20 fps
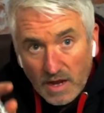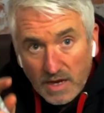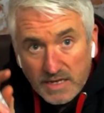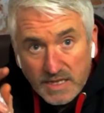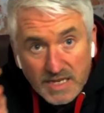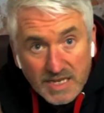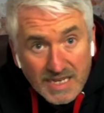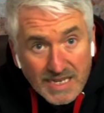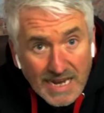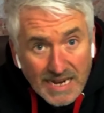
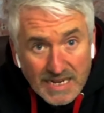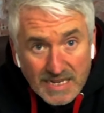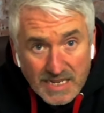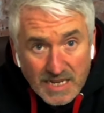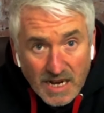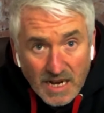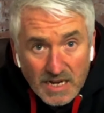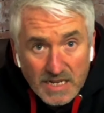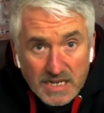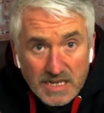To
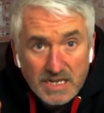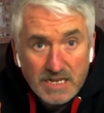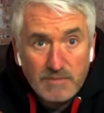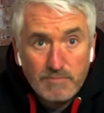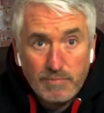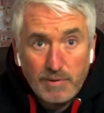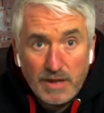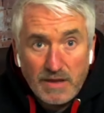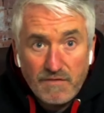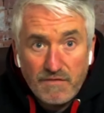sanitize, I
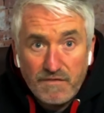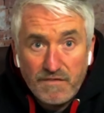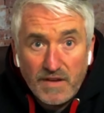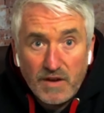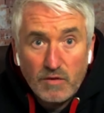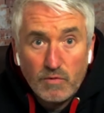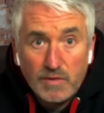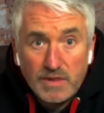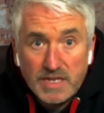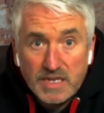simply
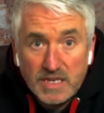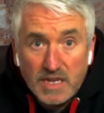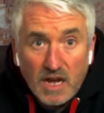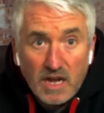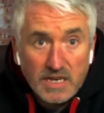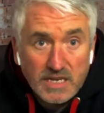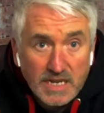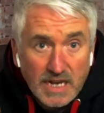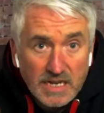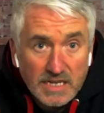fill with
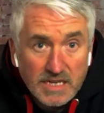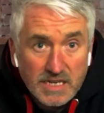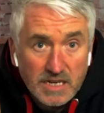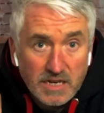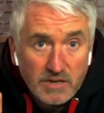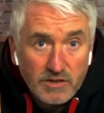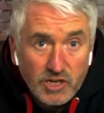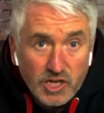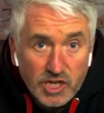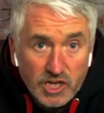Star San
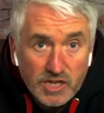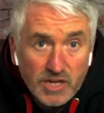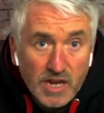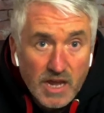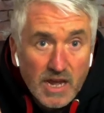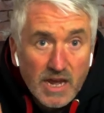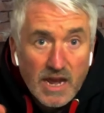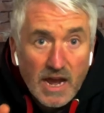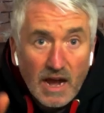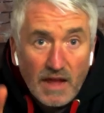solution
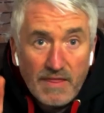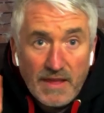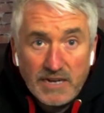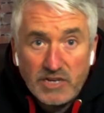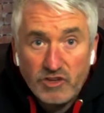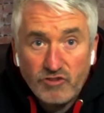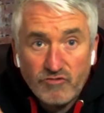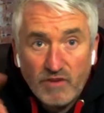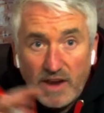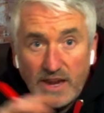and then
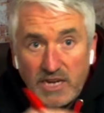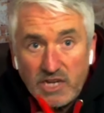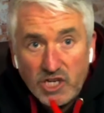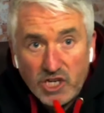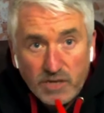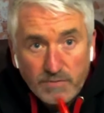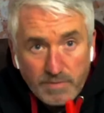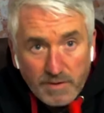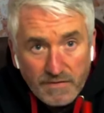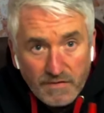drain
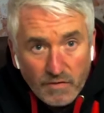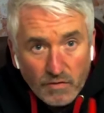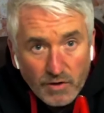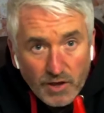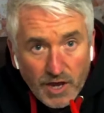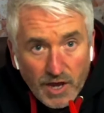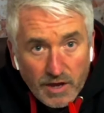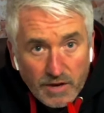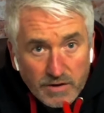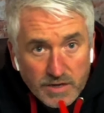just before
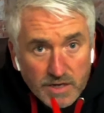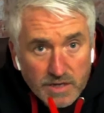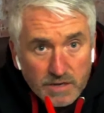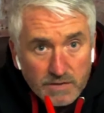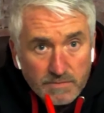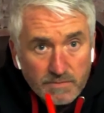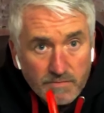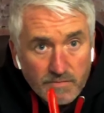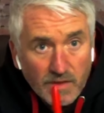use.